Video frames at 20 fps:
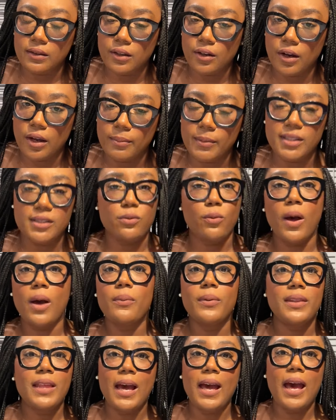the Grammys. Why
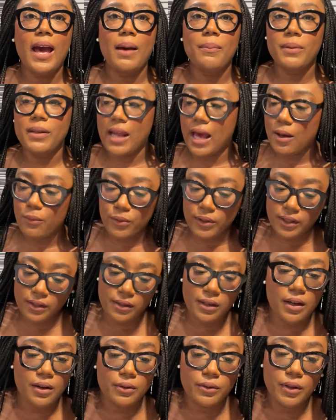would that happen? I wouldn't
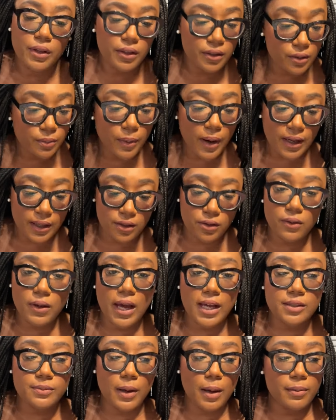know. You you
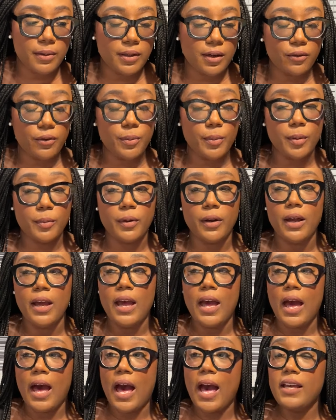guys probably know. Remember,
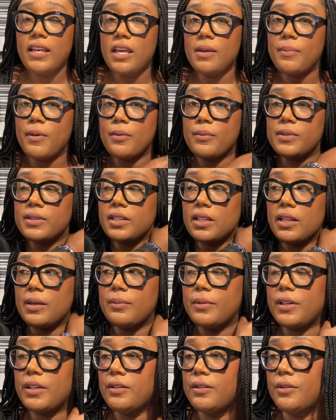I keep up with
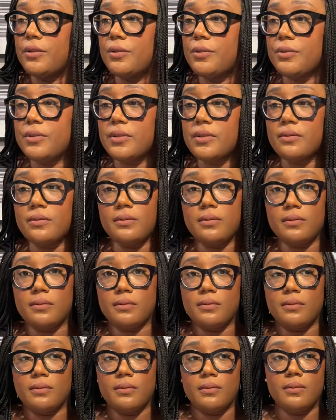celebrity news
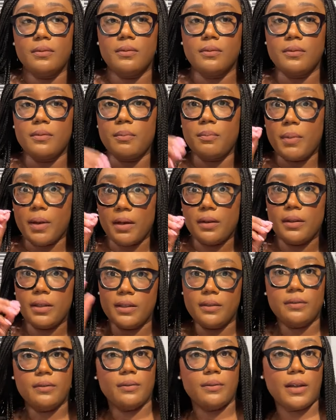
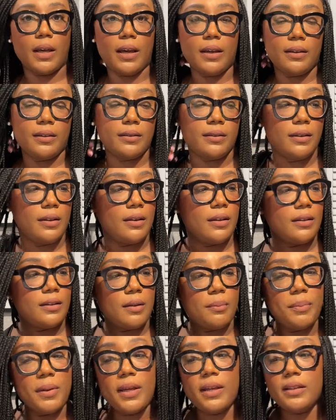barely. Okay.
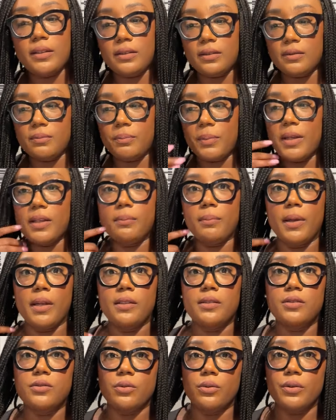The big, big,
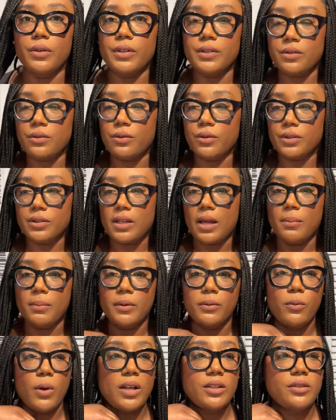big stories. Of course, I'm
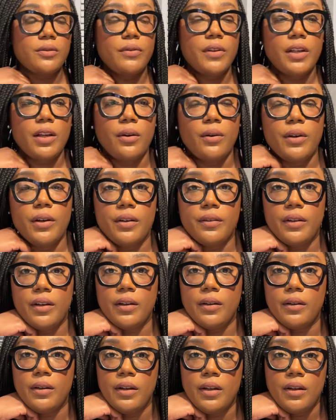gonna watch a video here and
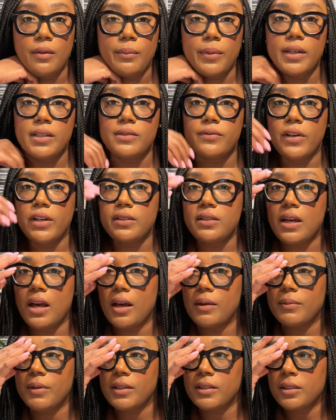there, but it's very
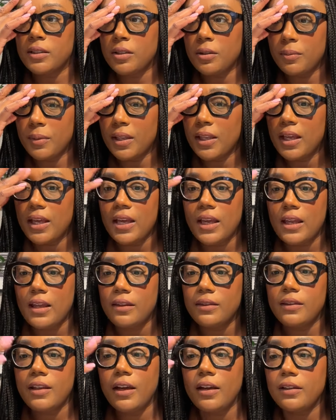time consuming.
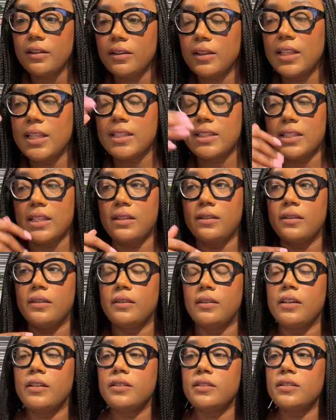There, listen,
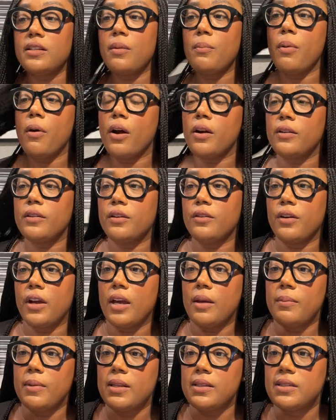there's some part of the
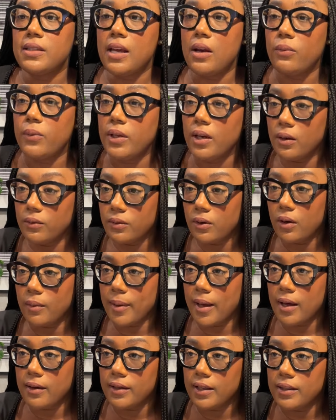Grammys that we don't know
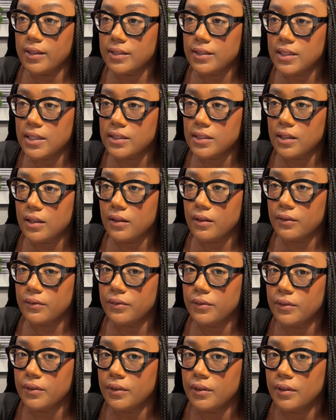about in the sense of
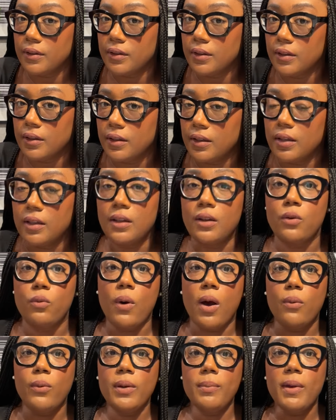
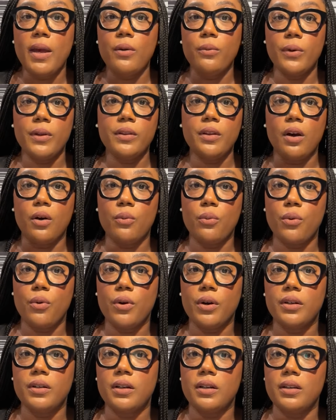while we may win the
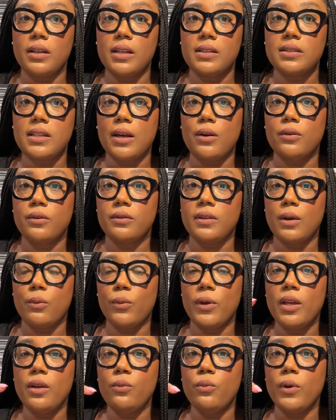award, it's like
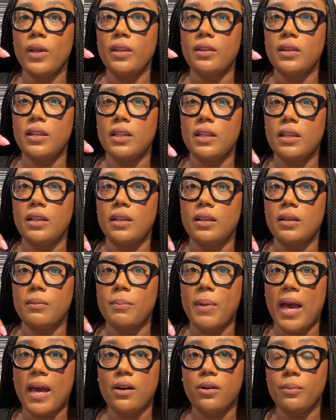we win the
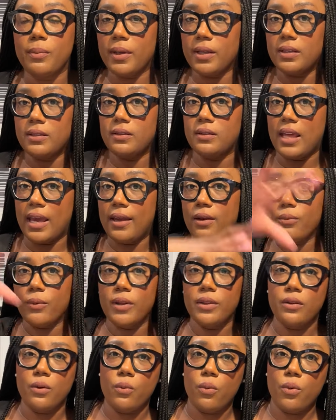battle, but they
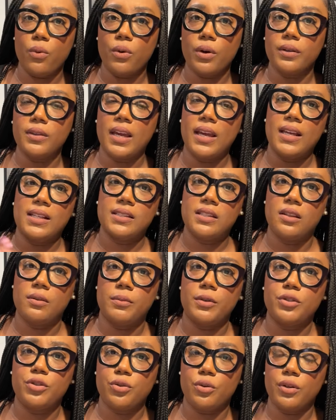win the war. They, as in the
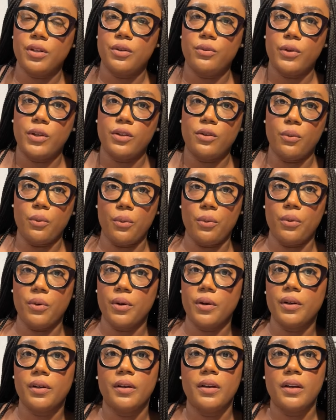majority, win the
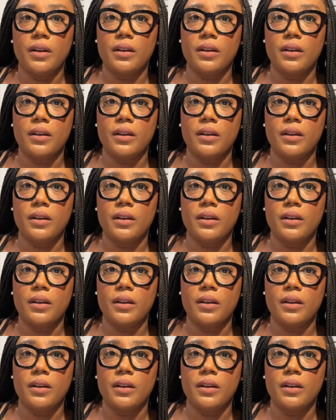war